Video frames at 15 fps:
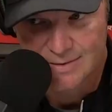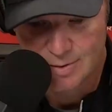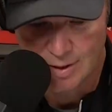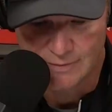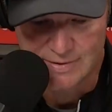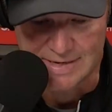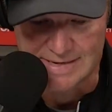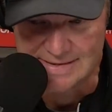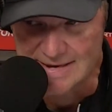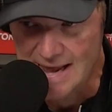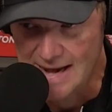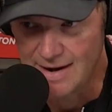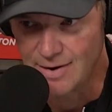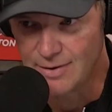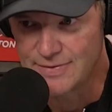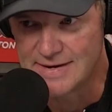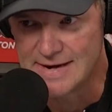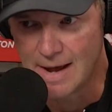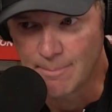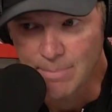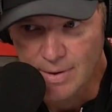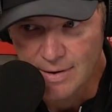yes. you have to nail the
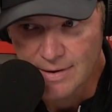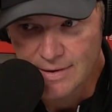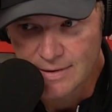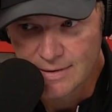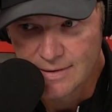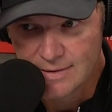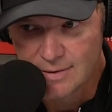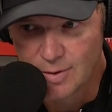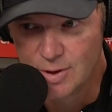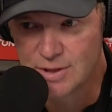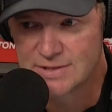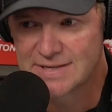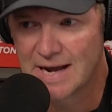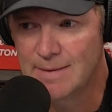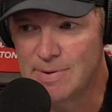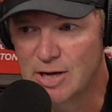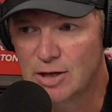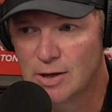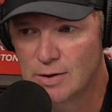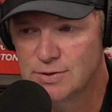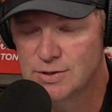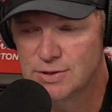number? No. you just got to be
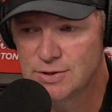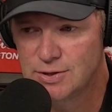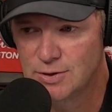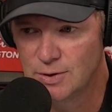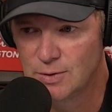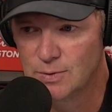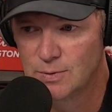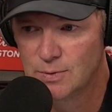closest I think, look,